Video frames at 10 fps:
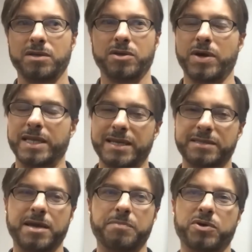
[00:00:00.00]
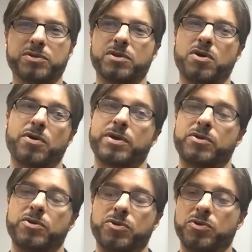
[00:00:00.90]
unless that person already
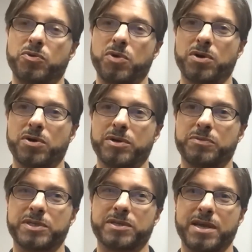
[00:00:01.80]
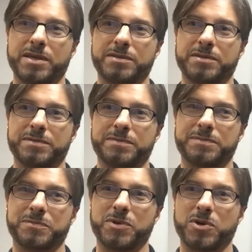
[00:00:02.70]
knew who you were, in which case
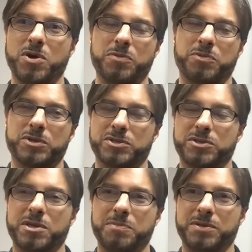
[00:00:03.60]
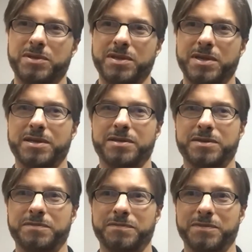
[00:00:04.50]
we're just skipping to the end
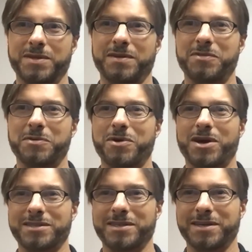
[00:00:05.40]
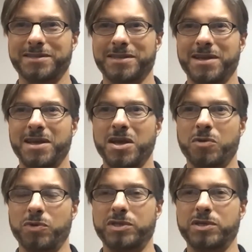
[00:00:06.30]
of the process,
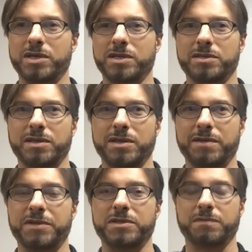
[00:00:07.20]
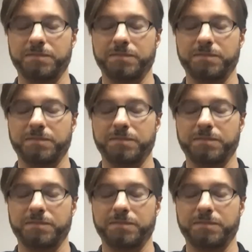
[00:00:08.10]
which is if it's the